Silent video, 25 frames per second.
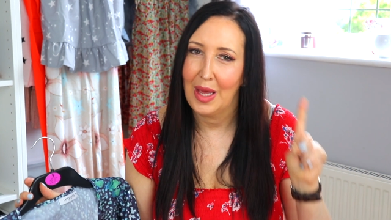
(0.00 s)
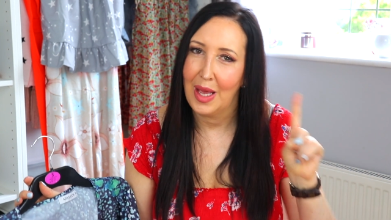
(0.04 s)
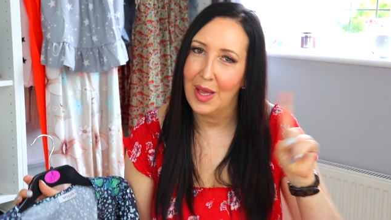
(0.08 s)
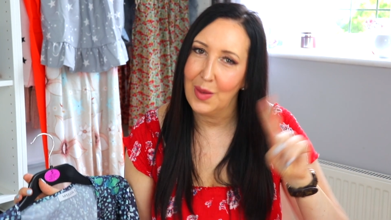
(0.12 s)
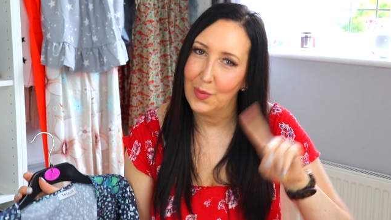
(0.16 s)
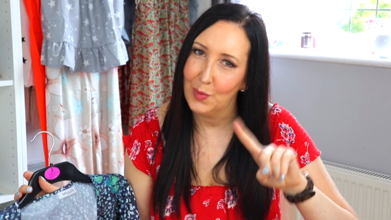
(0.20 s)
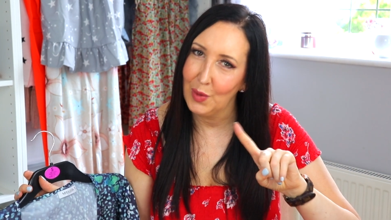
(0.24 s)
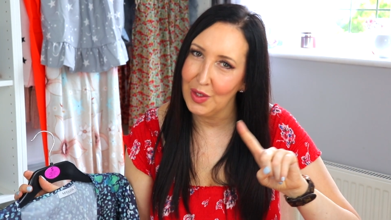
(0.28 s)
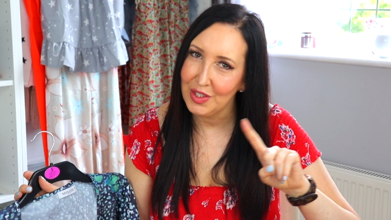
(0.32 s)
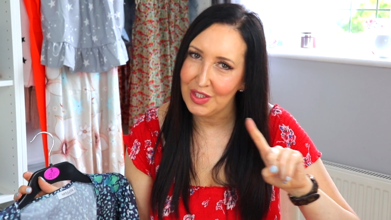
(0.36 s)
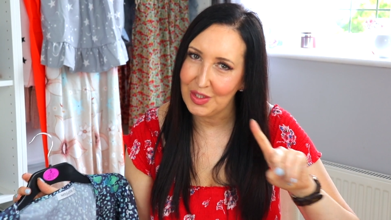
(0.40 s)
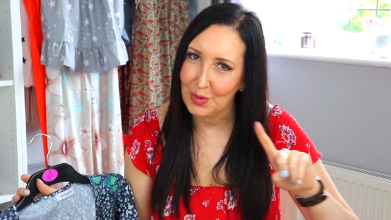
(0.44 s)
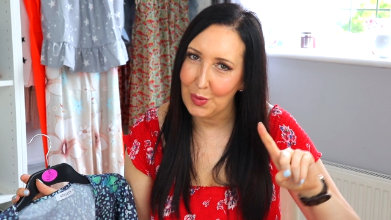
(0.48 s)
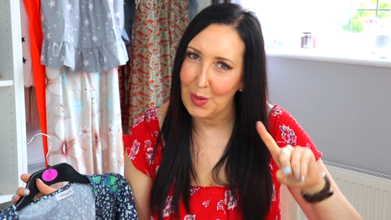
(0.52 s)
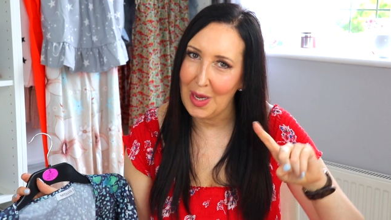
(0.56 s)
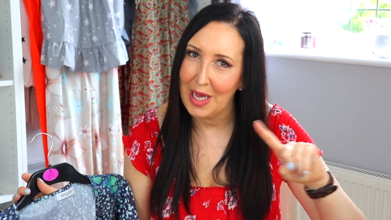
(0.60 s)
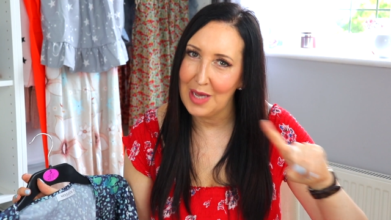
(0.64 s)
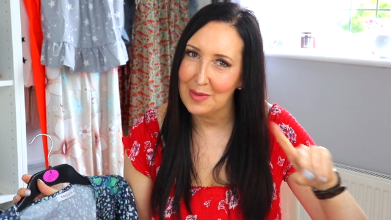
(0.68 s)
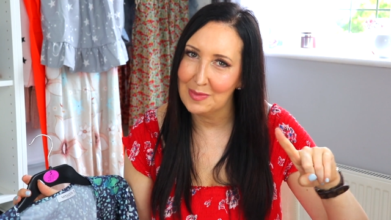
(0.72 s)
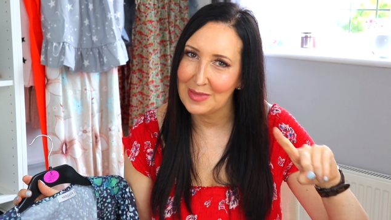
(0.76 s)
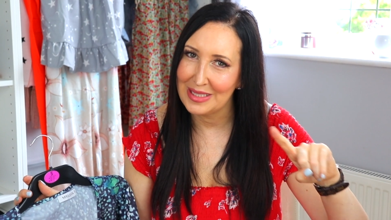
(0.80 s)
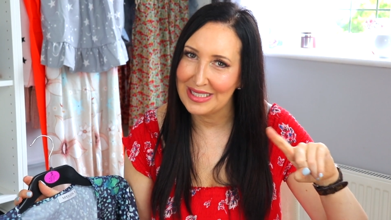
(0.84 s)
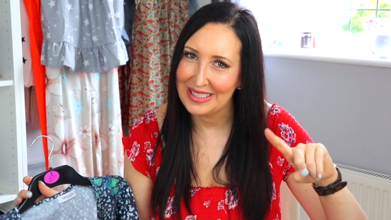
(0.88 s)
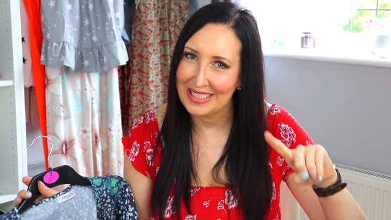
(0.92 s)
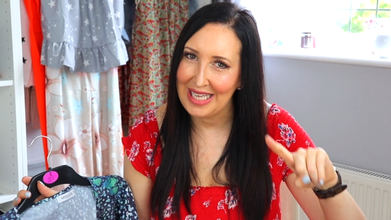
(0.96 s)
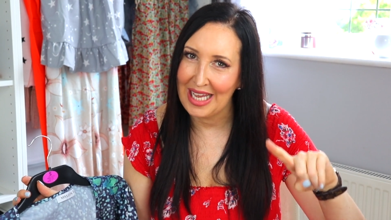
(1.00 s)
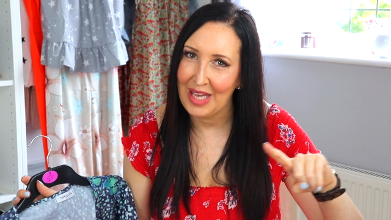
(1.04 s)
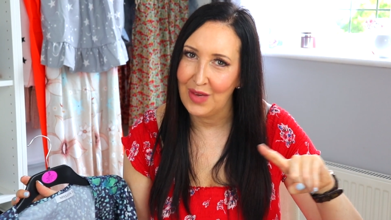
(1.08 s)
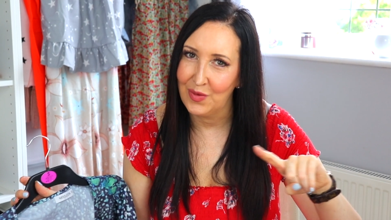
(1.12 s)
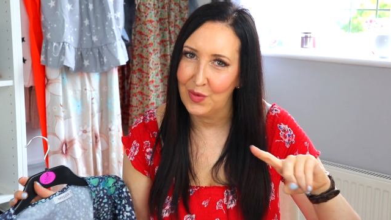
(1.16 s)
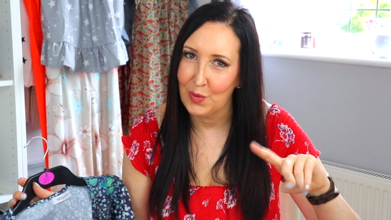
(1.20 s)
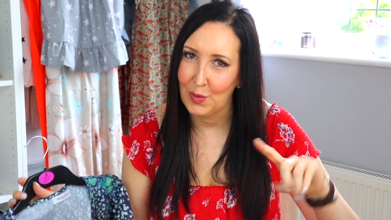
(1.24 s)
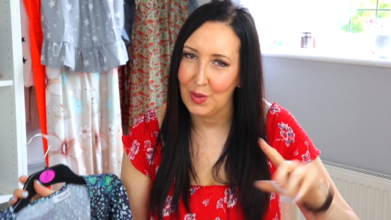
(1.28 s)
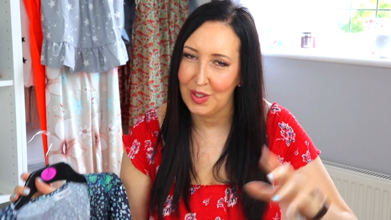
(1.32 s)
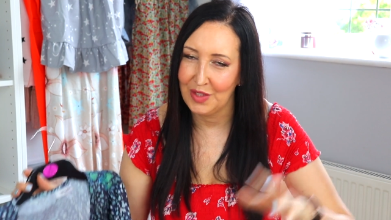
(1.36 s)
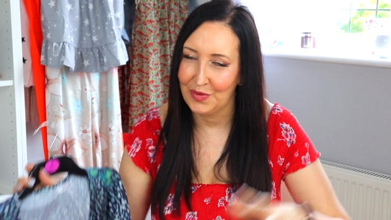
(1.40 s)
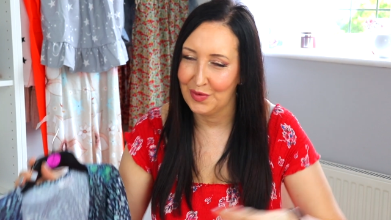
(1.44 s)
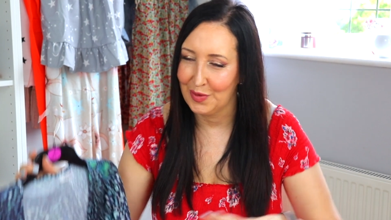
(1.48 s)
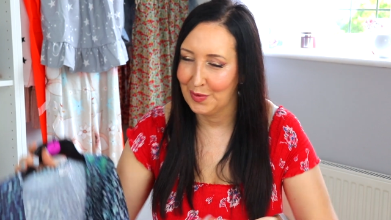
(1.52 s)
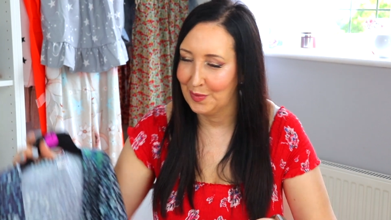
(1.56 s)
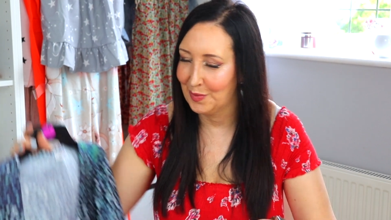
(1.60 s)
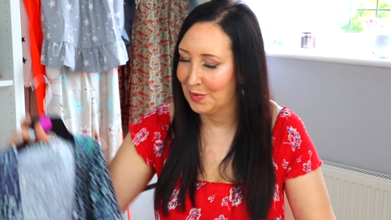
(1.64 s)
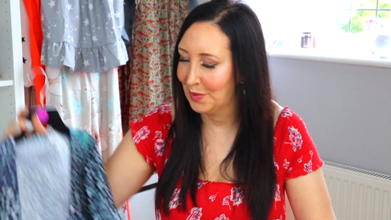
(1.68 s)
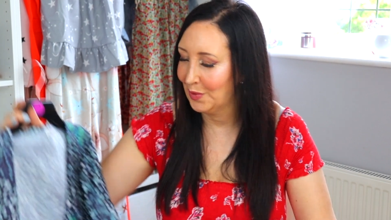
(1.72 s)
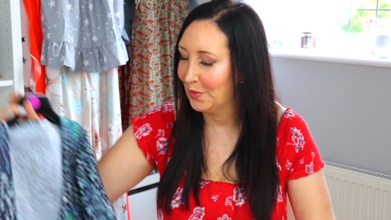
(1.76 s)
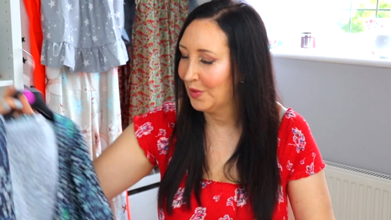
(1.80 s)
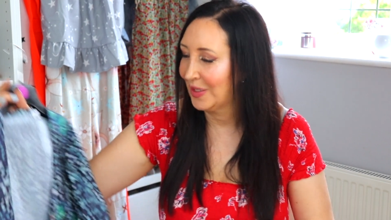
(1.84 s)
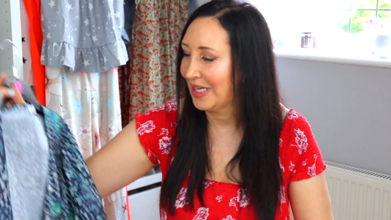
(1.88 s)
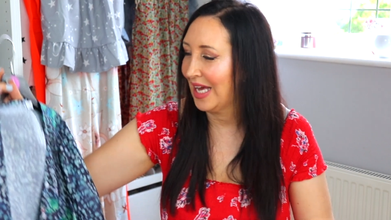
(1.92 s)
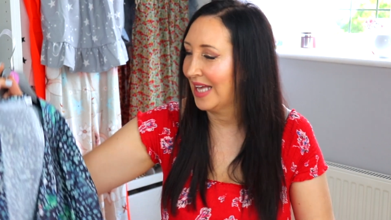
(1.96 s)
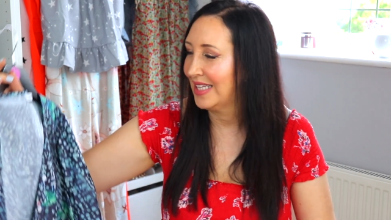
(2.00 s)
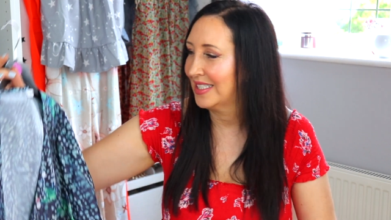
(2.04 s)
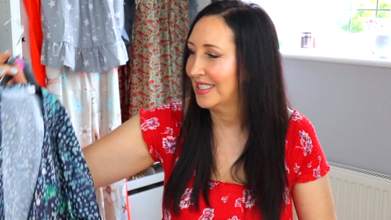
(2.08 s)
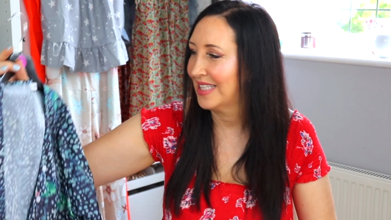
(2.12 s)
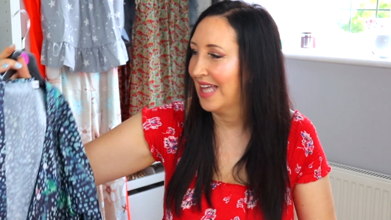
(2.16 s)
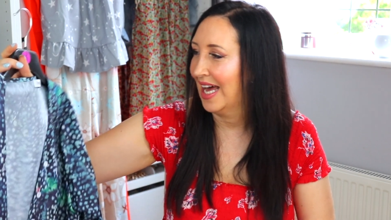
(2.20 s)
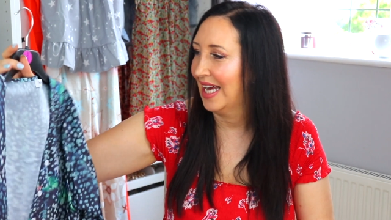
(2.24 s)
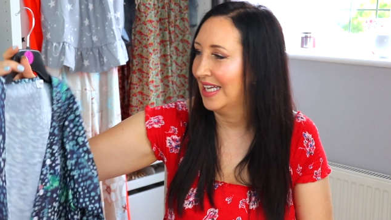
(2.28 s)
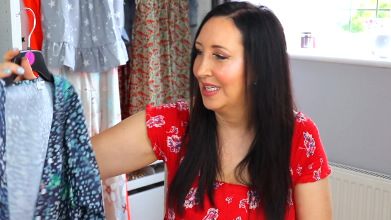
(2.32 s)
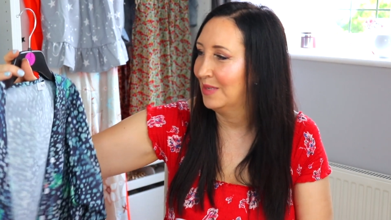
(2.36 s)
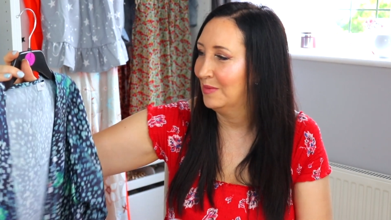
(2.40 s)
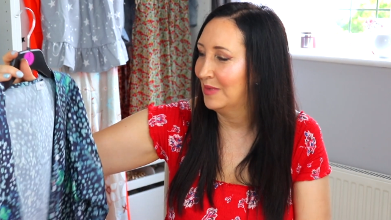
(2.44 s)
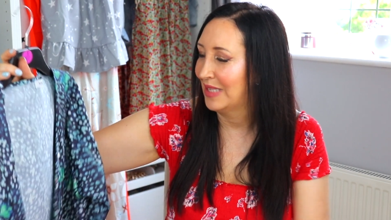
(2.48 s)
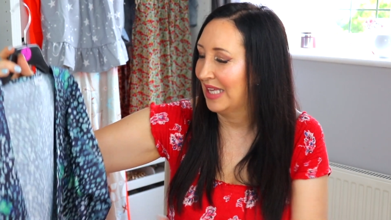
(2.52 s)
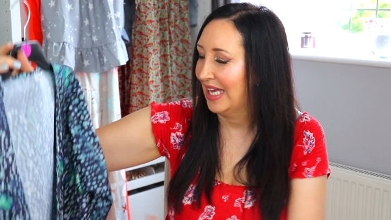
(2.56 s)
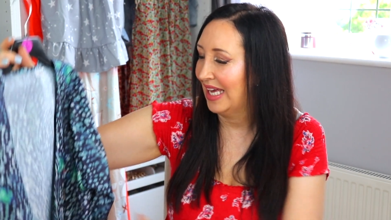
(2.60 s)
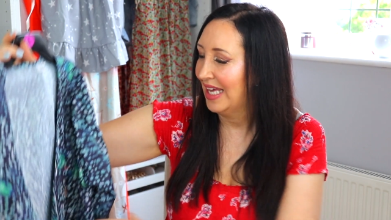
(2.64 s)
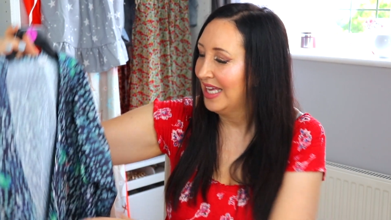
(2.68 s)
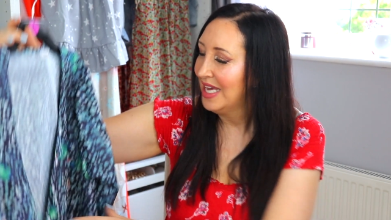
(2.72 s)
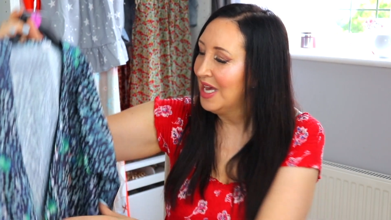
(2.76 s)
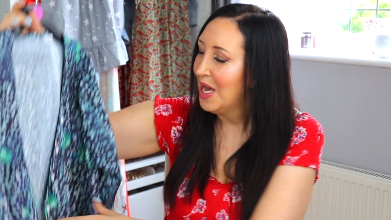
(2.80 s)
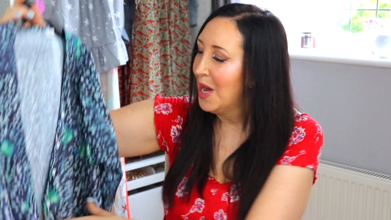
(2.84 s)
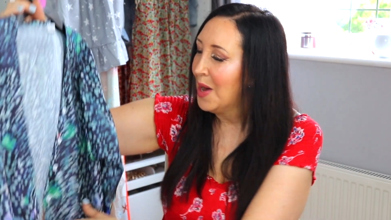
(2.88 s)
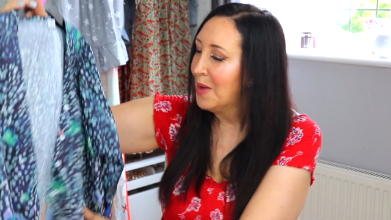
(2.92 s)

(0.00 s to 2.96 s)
it was quite a mistake for one of them, but we'll get to that in a minute.